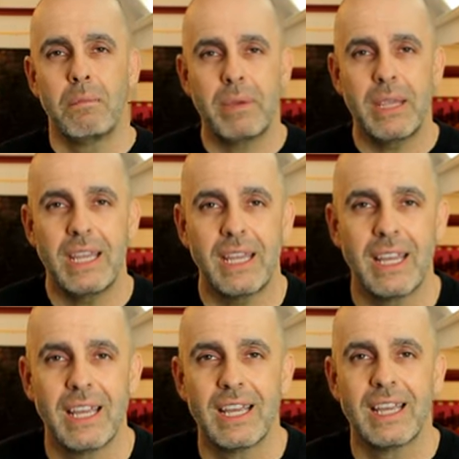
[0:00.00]

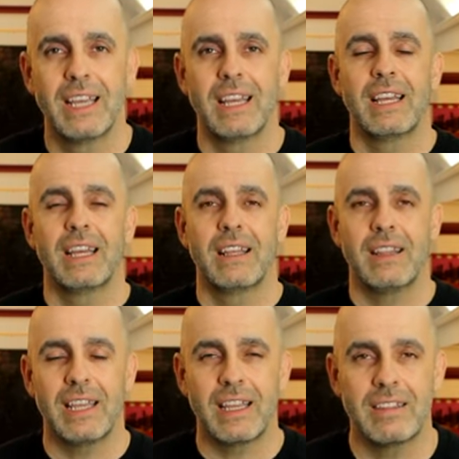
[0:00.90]
Be
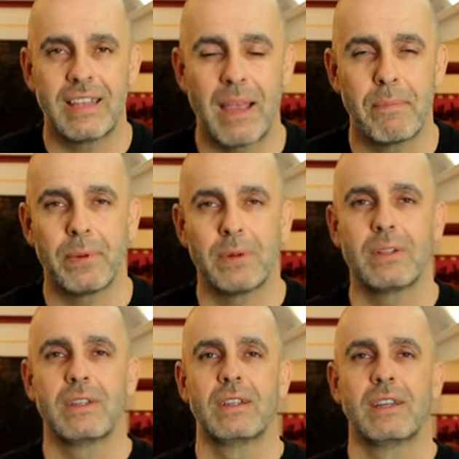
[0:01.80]
the example
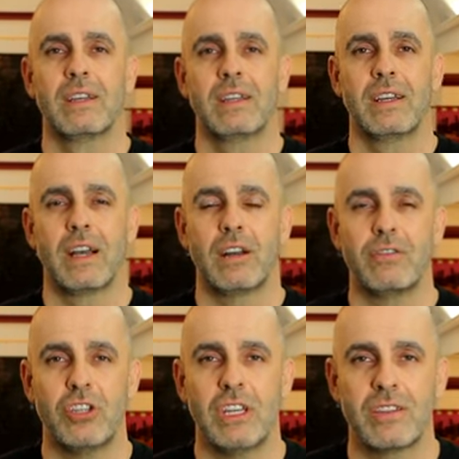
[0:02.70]
of
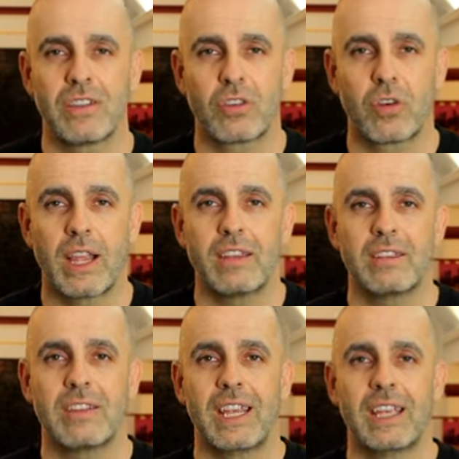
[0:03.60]
Jesus
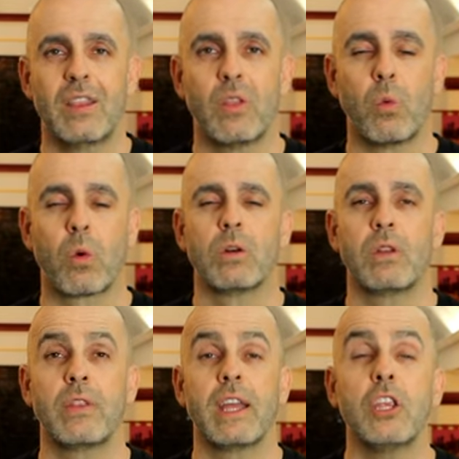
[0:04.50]
Christ in the
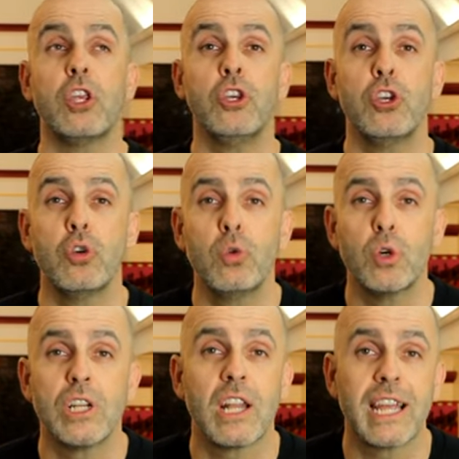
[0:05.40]
world that you
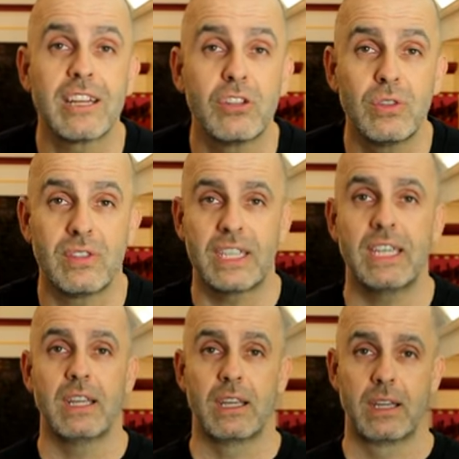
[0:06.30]
would like to
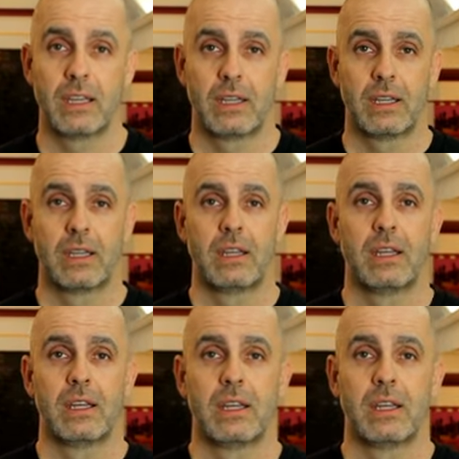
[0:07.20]
see.
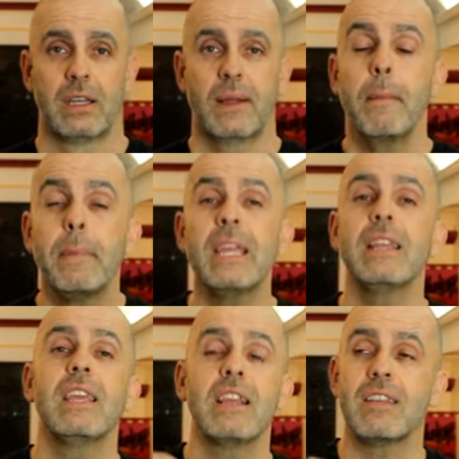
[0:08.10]
Be
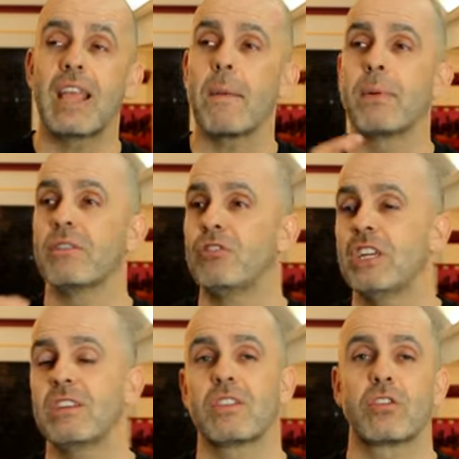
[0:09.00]
the example of
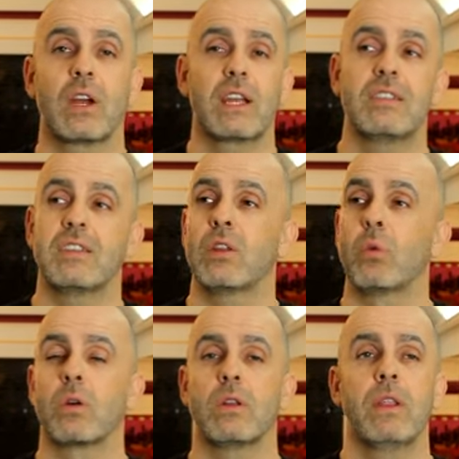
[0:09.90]
Jesus Christ in the
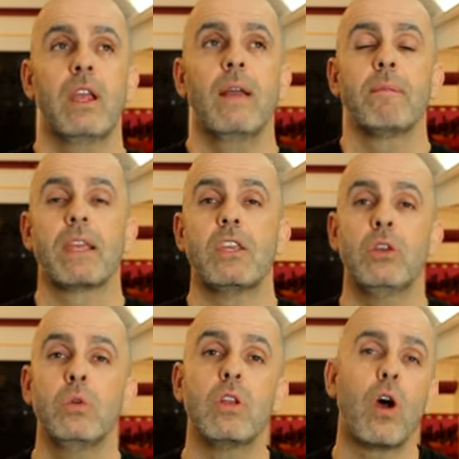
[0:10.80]
world that
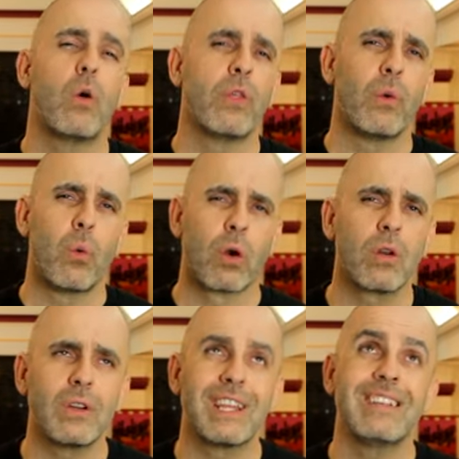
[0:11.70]
you know the
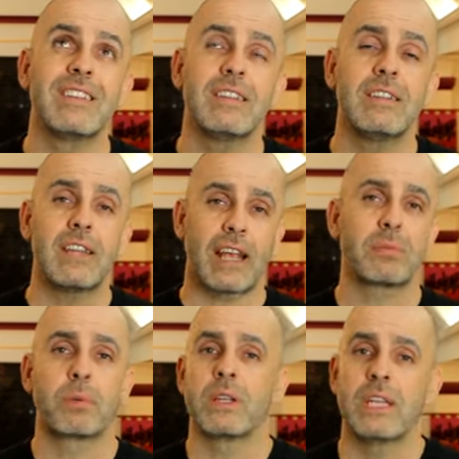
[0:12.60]
world is in
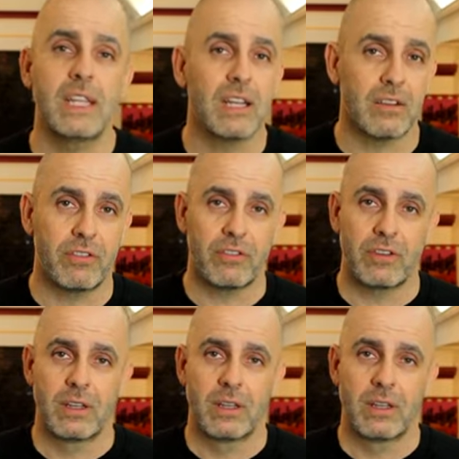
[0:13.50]
desperate need of.